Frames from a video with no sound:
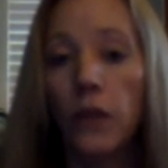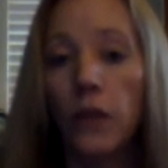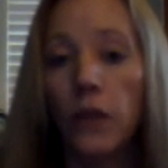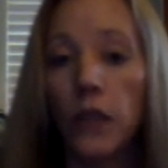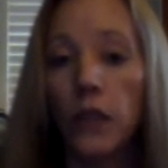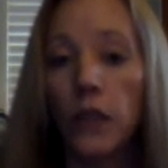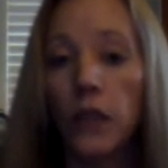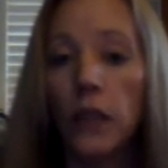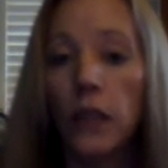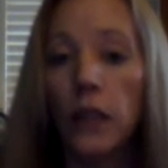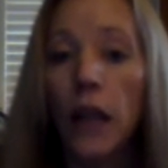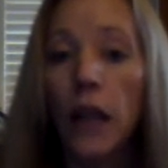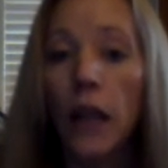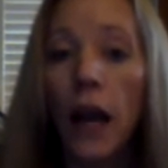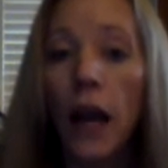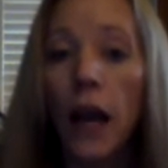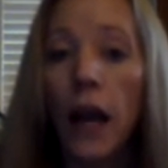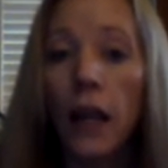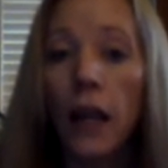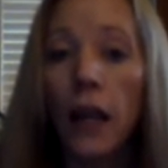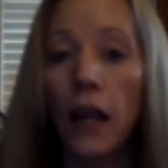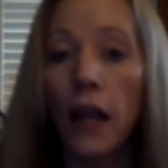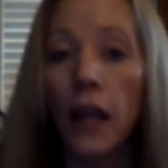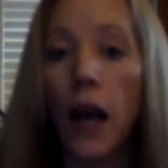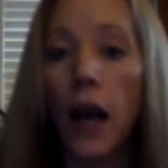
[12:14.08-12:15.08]
and if a
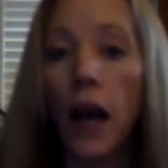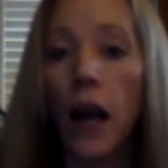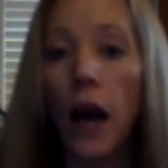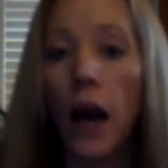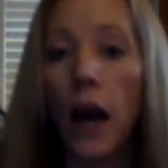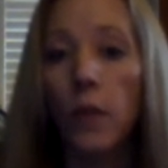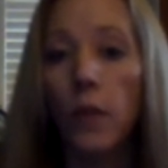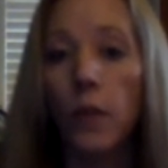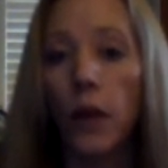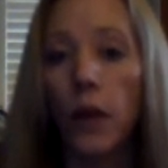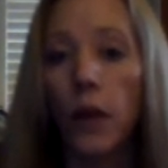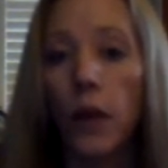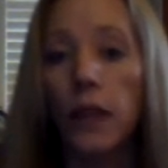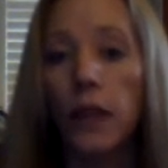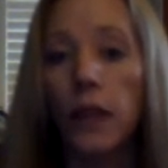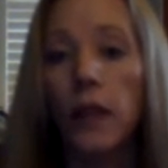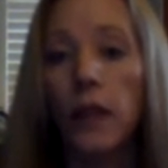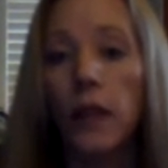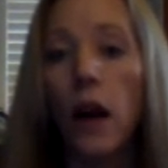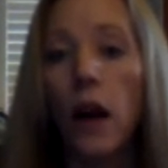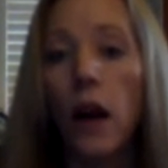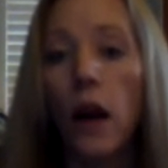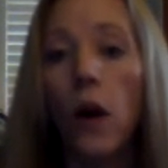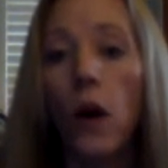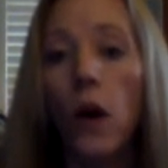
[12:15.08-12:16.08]
society
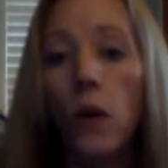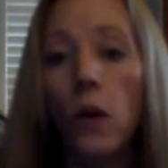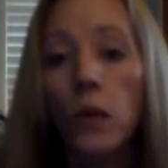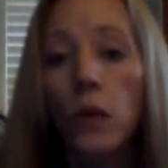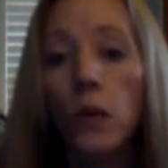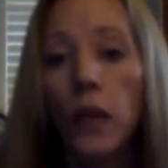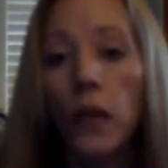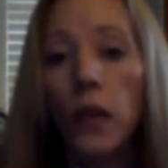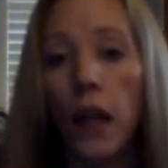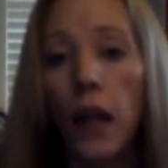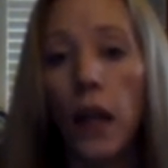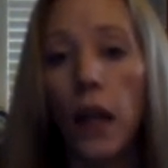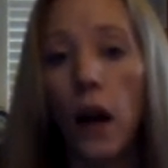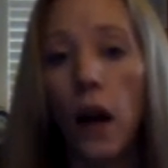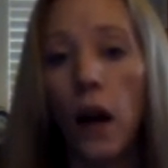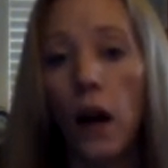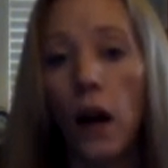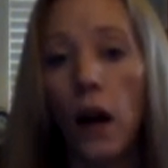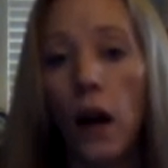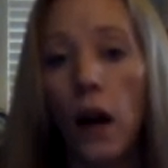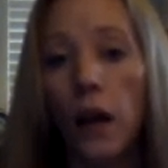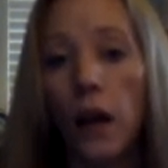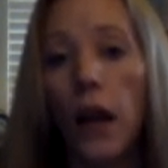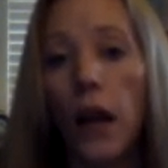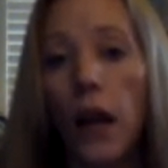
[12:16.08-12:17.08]
operates only
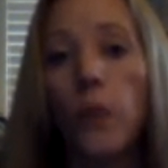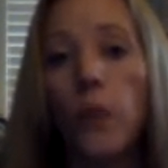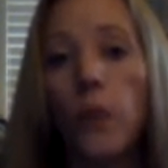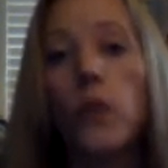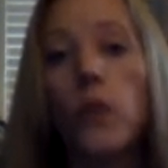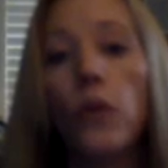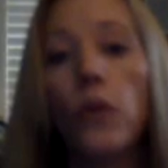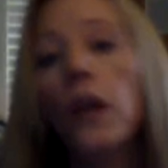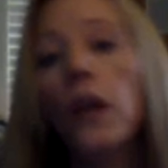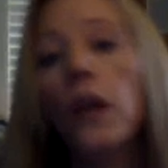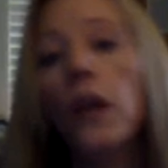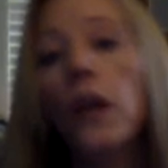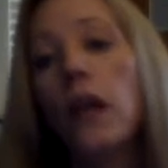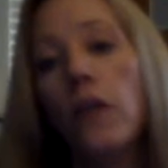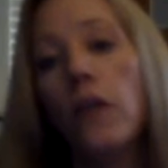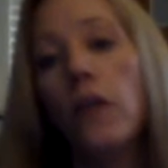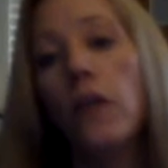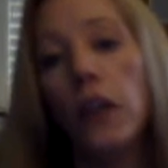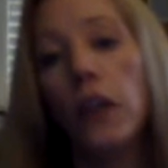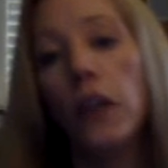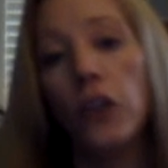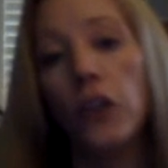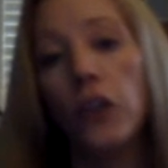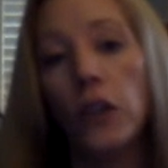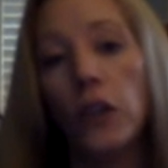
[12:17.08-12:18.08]
on a
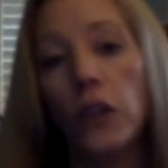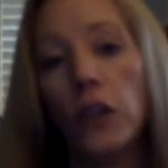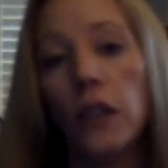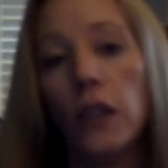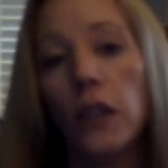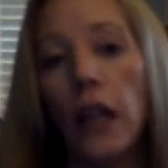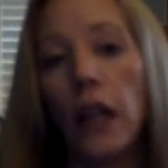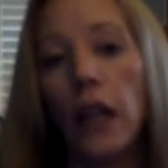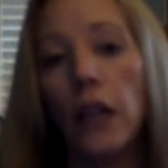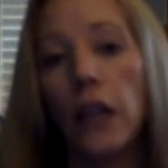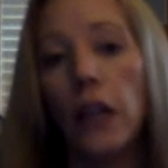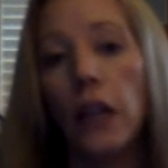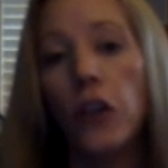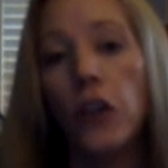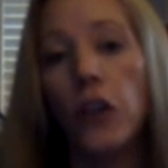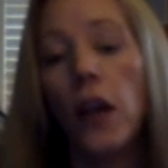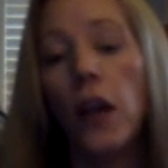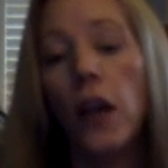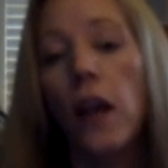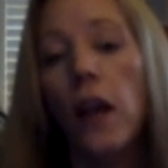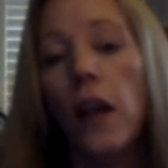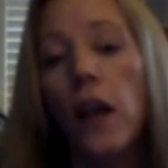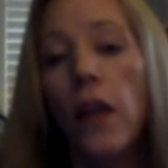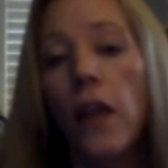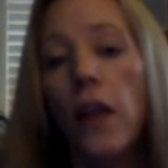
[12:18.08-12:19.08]
pre-conventional
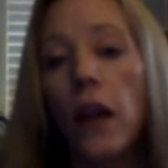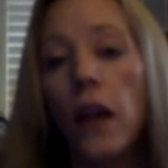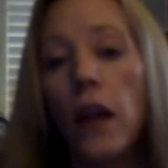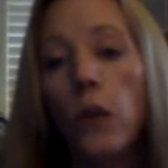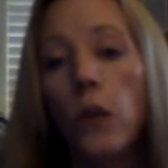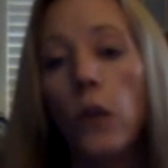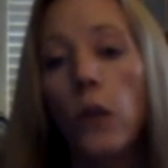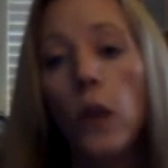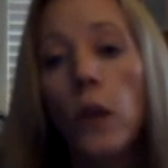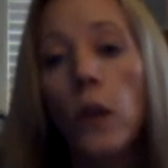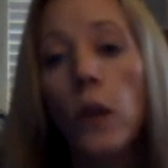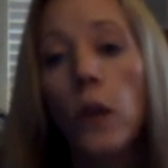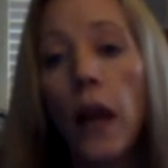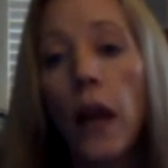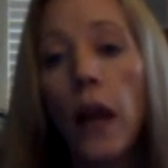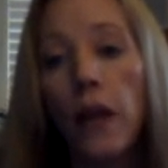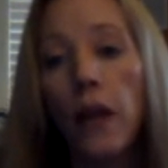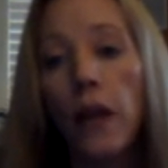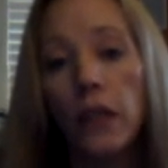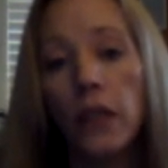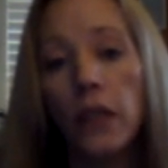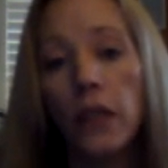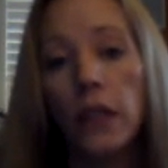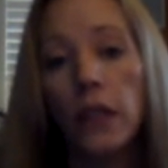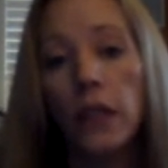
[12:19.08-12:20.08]
stage, then we
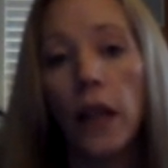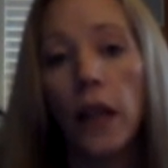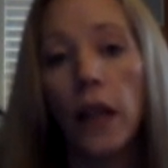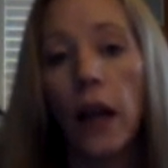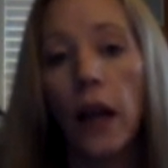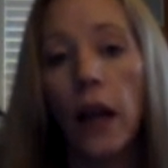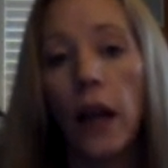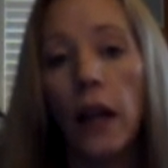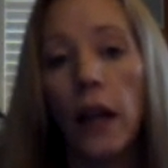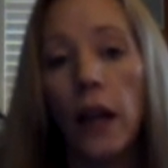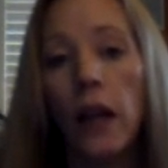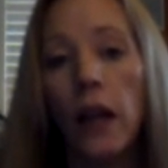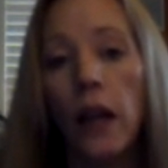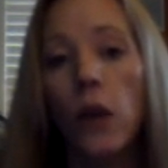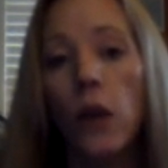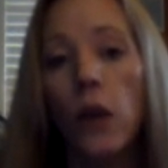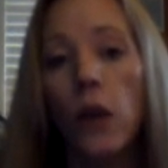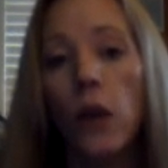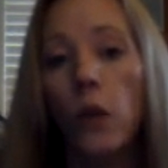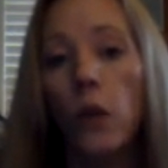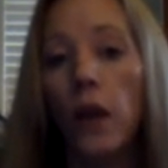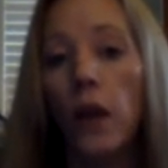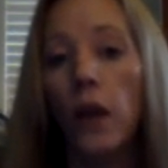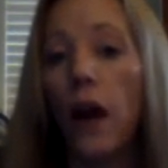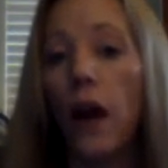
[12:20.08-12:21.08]
would have a society
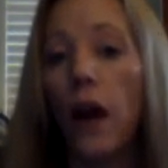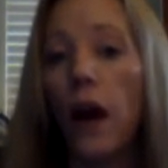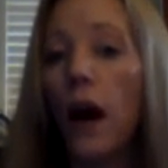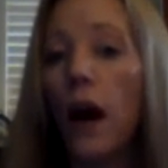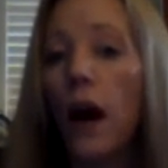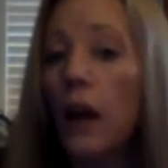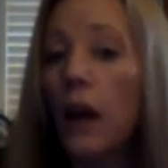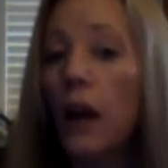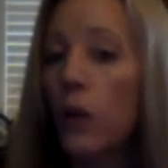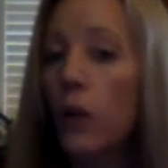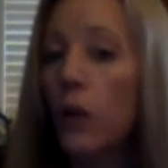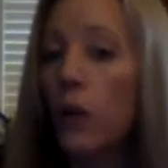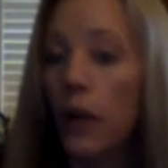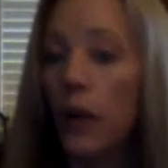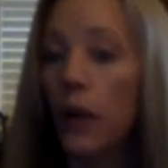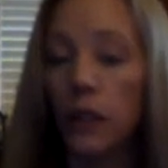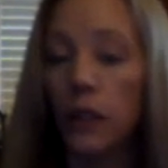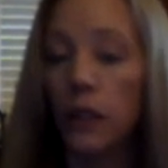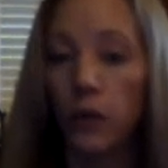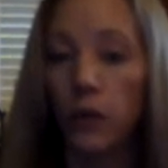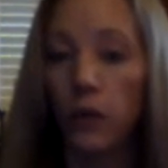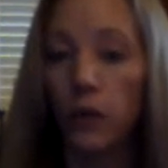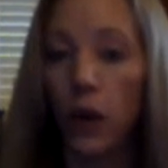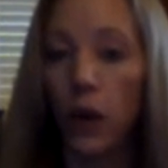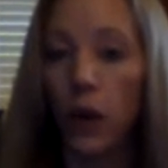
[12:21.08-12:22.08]
with higher
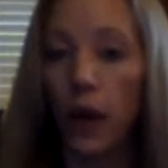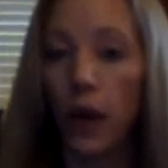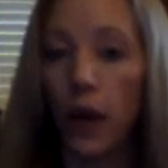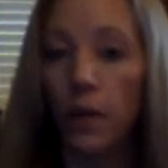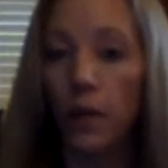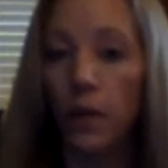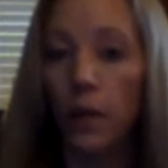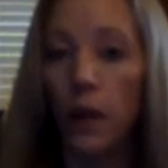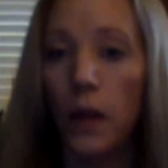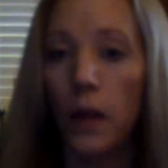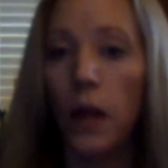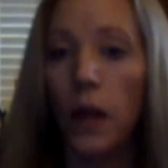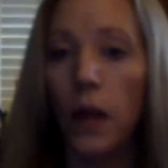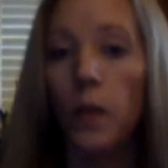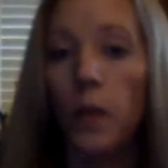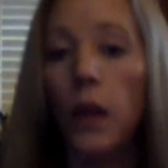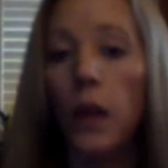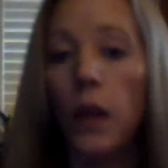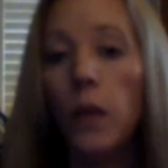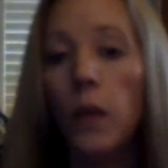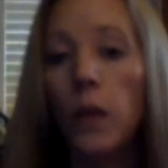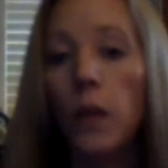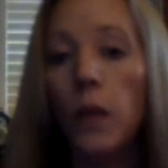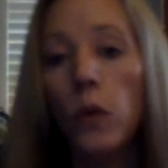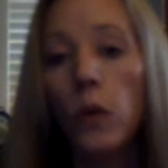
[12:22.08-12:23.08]
rates of crime.
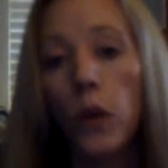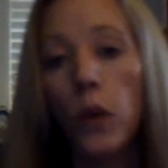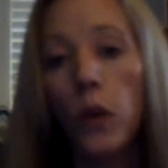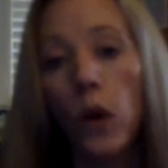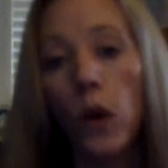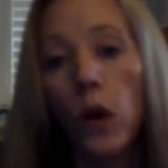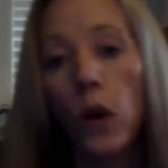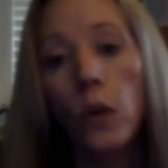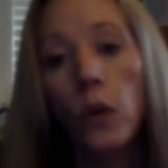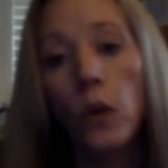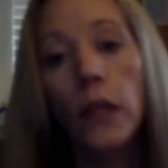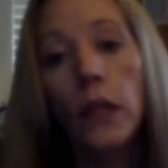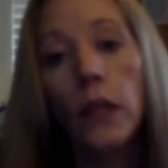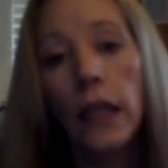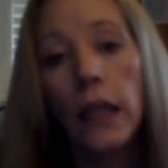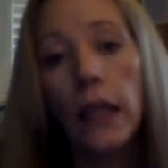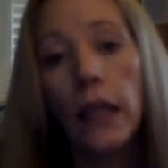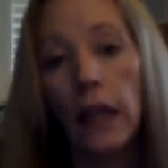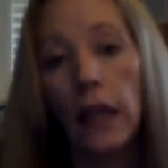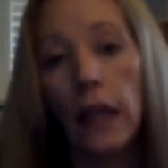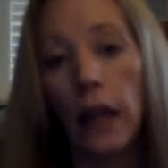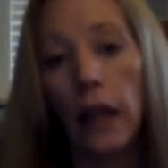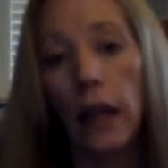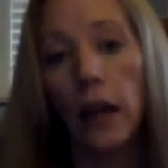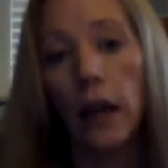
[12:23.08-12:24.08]
People would
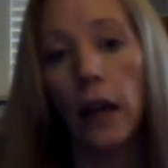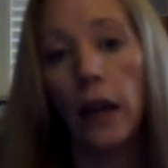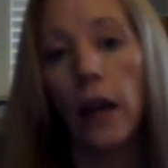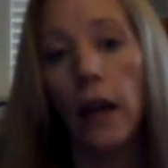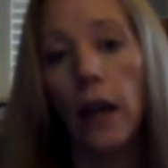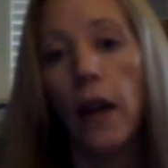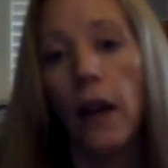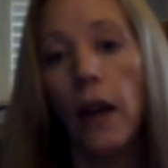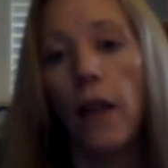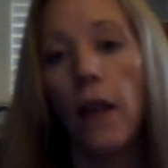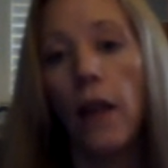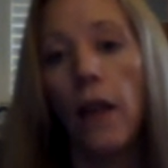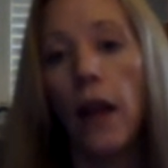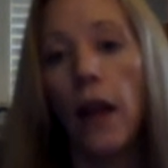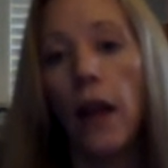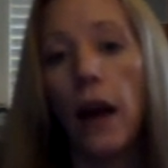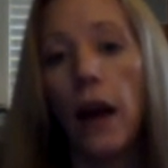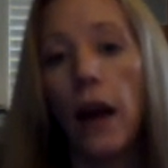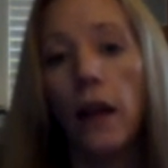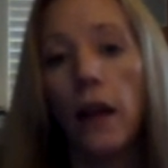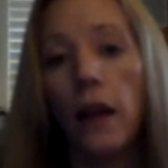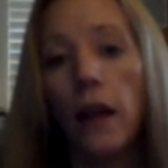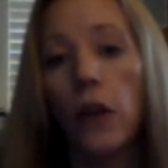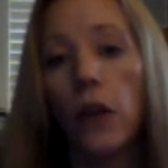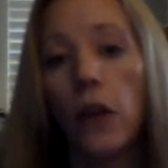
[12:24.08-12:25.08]
only think
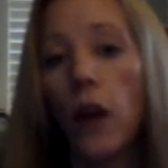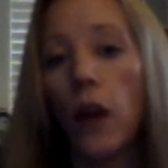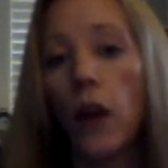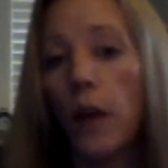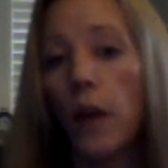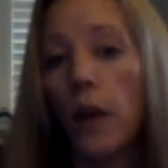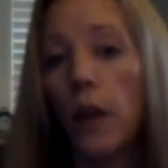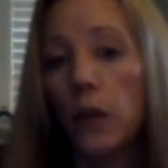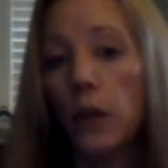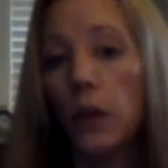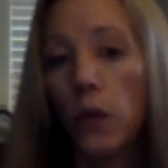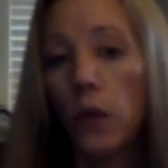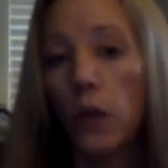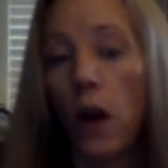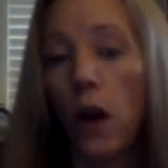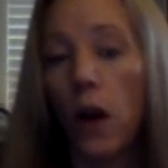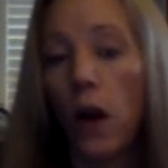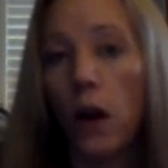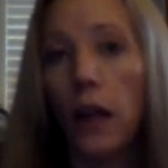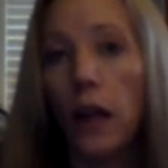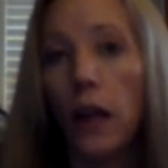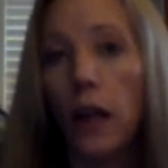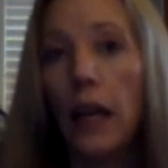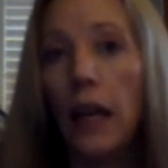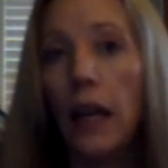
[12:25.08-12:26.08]
that a crime is
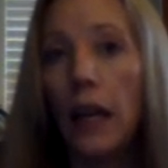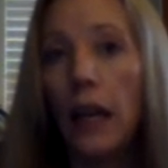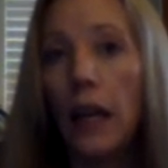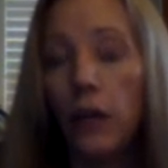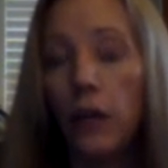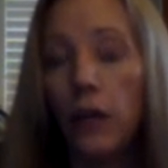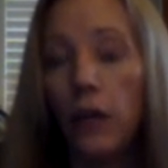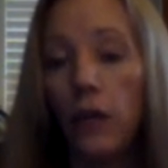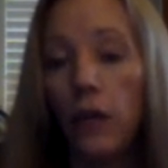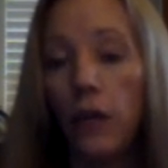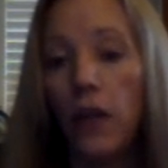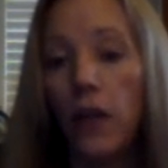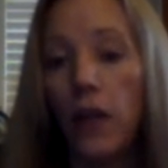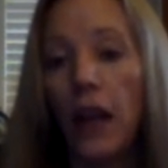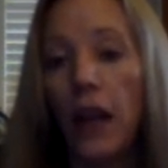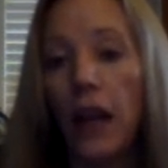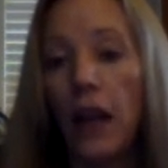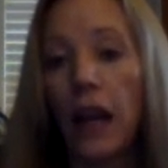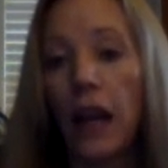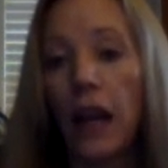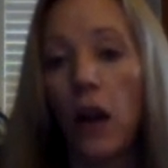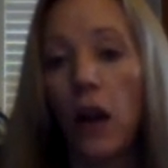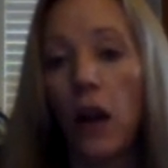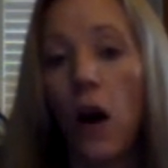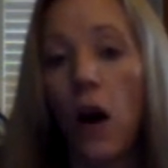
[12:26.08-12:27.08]
wrong if
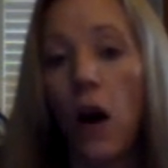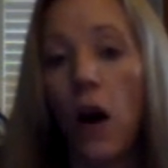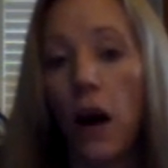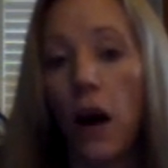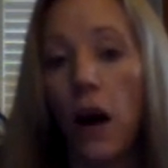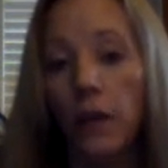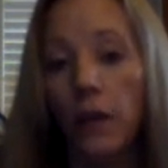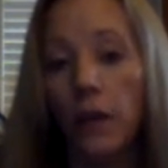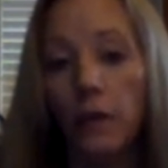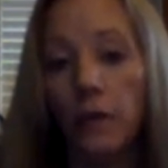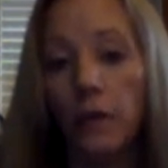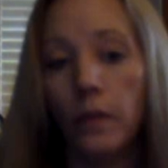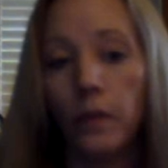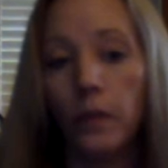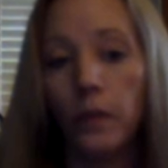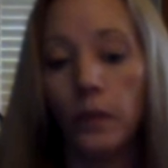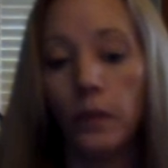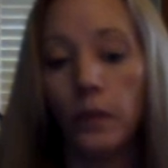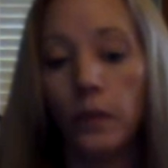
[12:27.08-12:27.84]
they get caught.